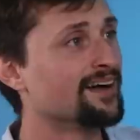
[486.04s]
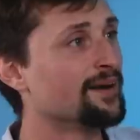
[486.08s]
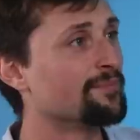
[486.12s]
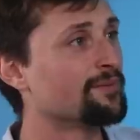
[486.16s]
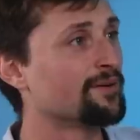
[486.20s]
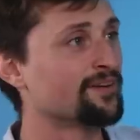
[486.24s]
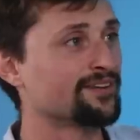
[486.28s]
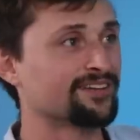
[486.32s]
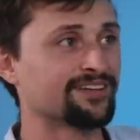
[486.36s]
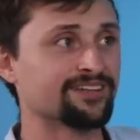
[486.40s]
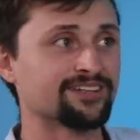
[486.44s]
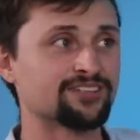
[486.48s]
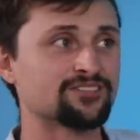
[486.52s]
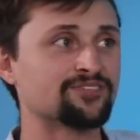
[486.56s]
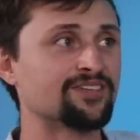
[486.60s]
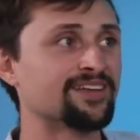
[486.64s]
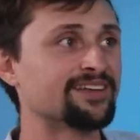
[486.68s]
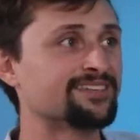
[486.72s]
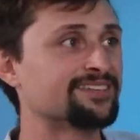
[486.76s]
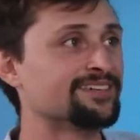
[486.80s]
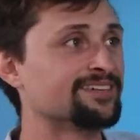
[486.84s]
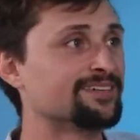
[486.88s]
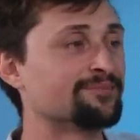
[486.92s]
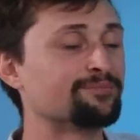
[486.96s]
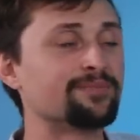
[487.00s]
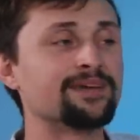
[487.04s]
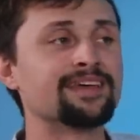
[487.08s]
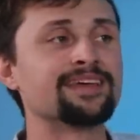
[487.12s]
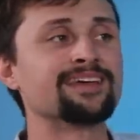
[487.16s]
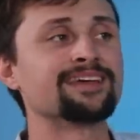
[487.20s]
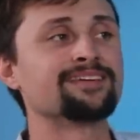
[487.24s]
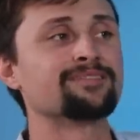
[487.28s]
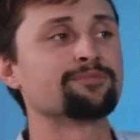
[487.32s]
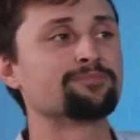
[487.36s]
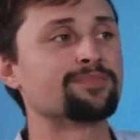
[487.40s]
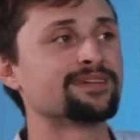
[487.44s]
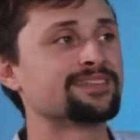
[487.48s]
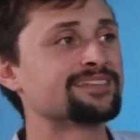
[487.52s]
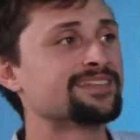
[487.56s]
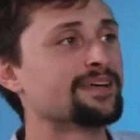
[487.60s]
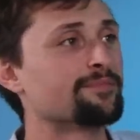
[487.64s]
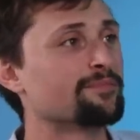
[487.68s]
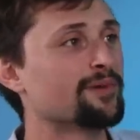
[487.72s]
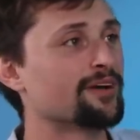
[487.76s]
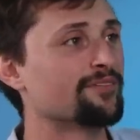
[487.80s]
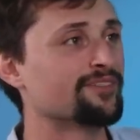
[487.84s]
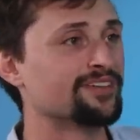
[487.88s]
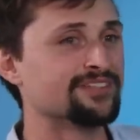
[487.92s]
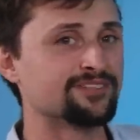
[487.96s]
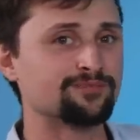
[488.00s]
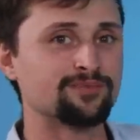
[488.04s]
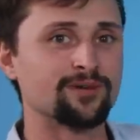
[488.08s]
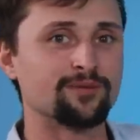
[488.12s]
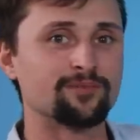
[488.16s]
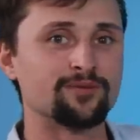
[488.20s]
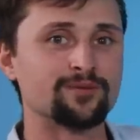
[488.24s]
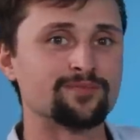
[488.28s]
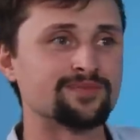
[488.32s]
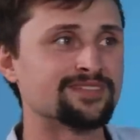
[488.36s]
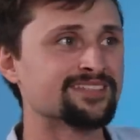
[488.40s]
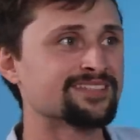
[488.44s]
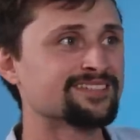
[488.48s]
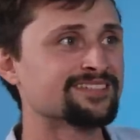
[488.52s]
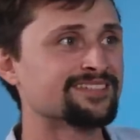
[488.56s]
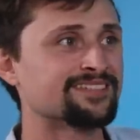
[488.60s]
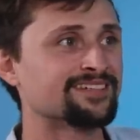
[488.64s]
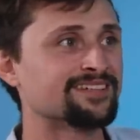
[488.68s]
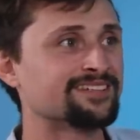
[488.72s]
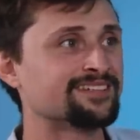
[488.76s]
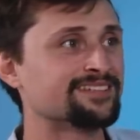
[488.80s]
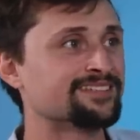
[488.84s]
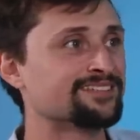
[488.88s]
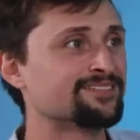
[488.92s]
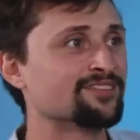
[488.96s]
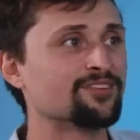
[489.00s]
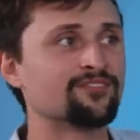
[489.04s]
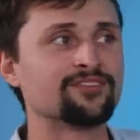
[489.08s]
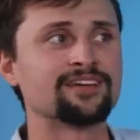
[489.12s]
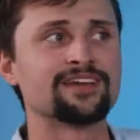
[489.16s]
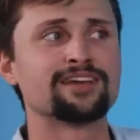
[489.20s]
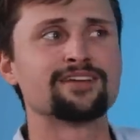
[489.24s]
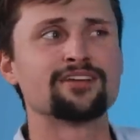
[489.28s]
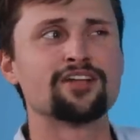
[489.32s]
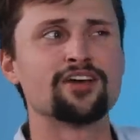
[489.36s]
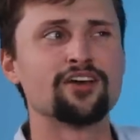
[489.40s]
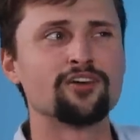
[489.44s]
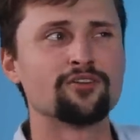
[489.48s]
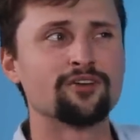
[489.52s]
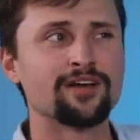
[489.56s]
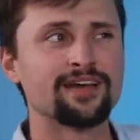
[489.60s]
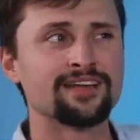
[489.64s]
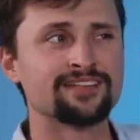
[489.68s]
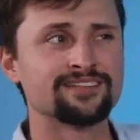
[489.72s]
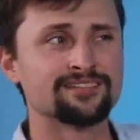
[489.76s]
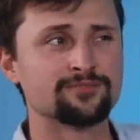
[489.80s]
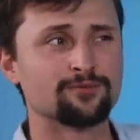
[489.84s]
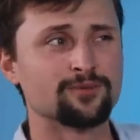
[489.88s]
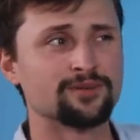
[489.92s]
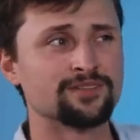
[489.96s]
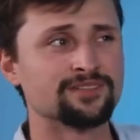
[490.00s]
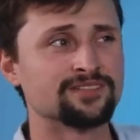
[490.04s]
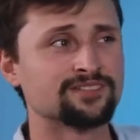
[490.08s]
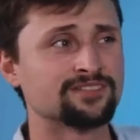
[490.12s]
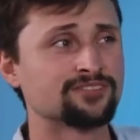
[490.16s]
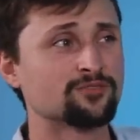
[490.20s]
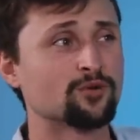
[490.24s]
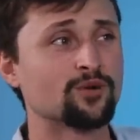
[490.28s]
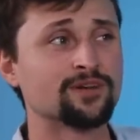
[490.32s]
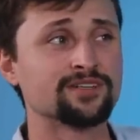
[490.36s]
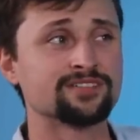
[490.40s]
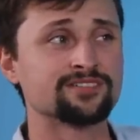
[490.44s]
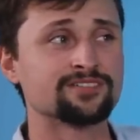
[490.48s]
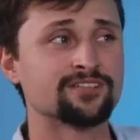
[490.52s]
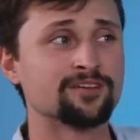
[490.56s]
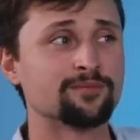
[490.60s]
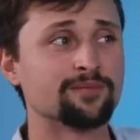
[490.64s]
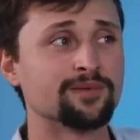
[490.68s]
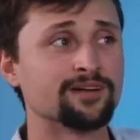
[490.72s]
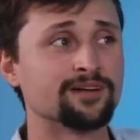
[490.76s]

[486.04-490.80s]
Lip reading: products that are being beset by these problems, isn't it? It's not the lower end ones quite so